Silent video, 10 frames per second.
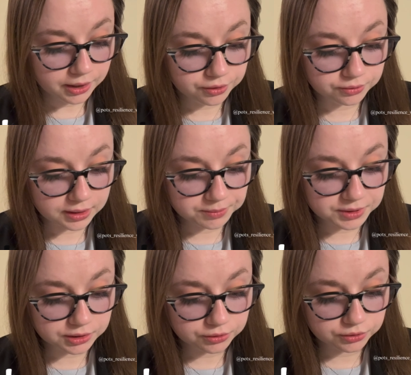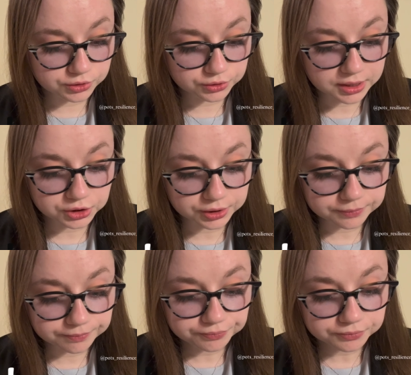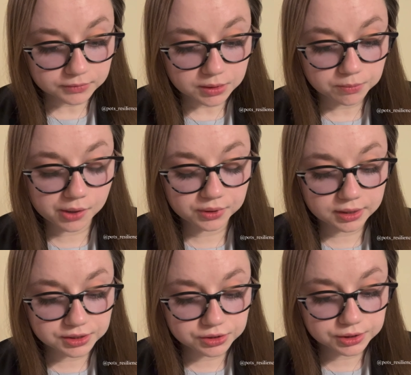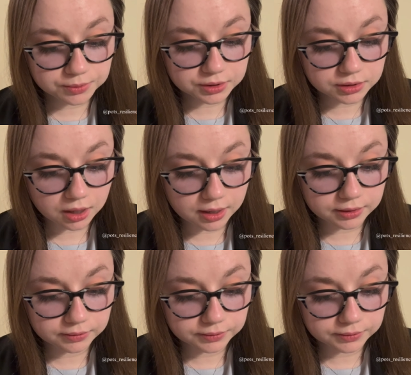who led me in a new direction. My relationship with God